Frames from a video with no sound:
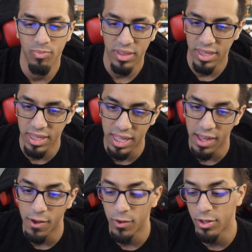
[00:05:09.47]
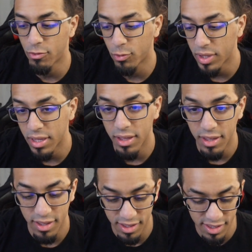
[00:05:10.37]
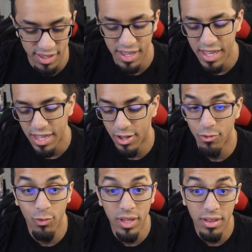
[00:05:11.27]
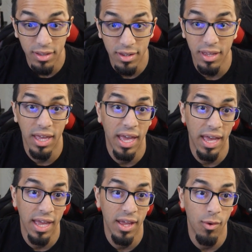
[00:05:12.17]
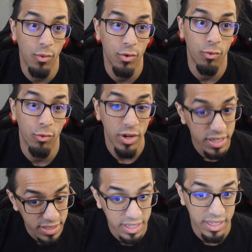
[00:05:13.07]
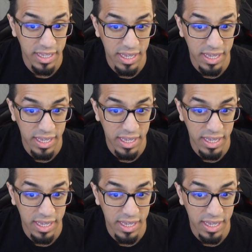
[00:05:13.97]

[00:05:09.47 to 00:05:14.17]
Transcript: Now, if we look at what recently